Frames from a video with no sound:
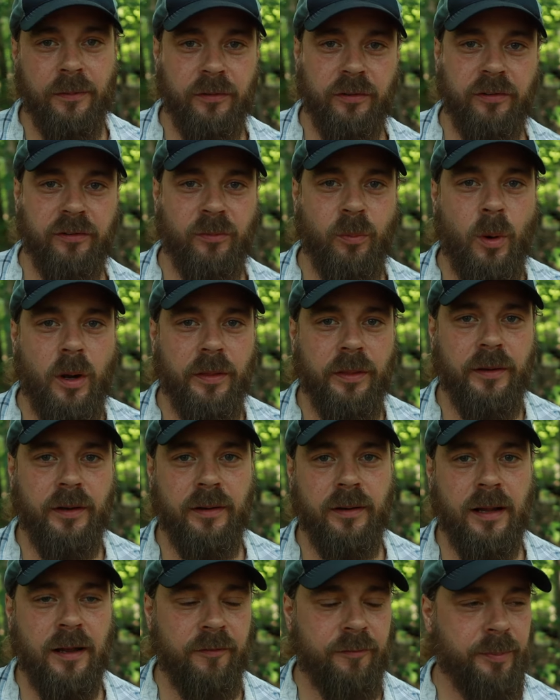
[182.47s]
this is one that
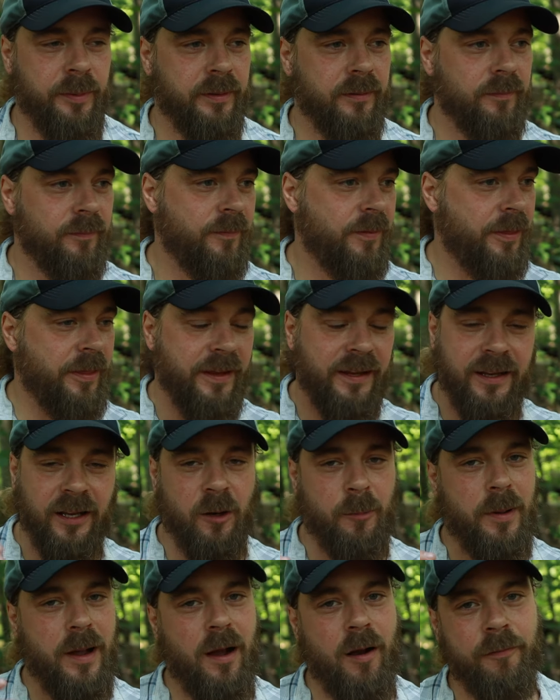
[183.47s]
I've been thinking
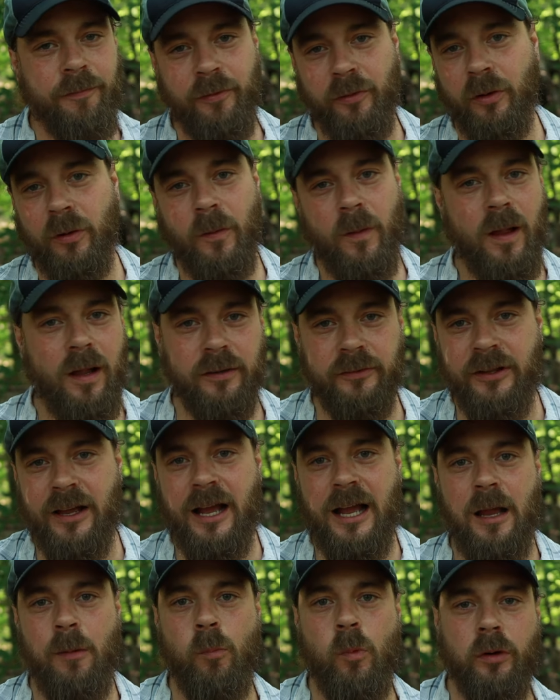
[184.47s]
about for a long
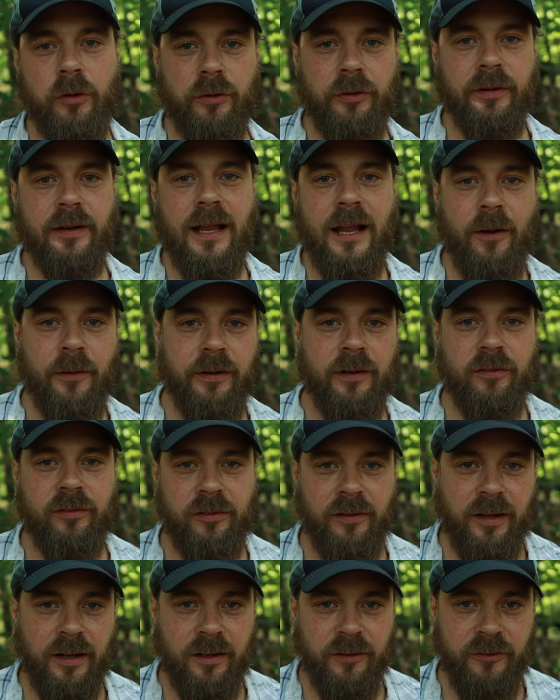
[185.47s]
time, wondering how it is
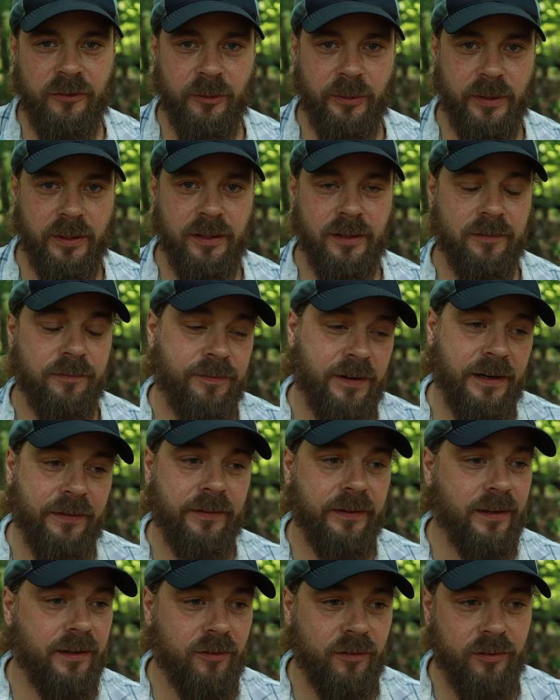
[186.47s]
that I could do it, and
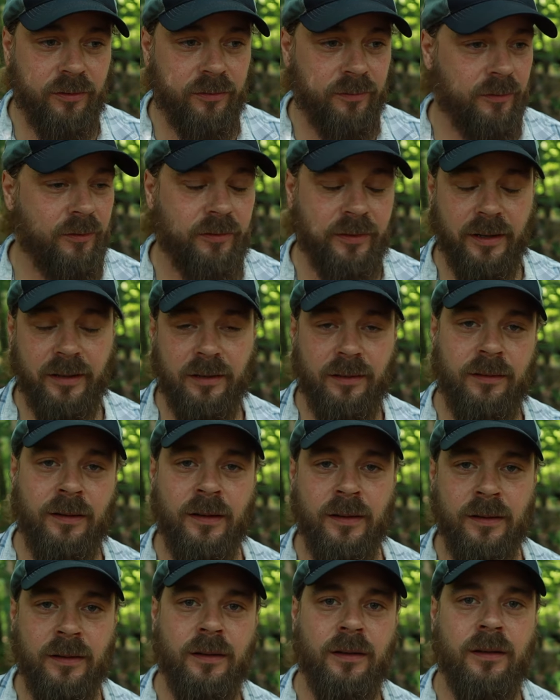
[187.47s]
finally I just decided
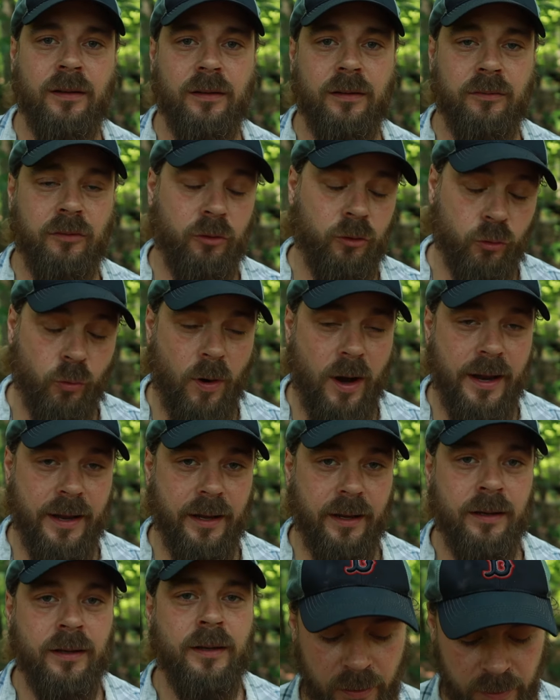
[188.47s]
to try it.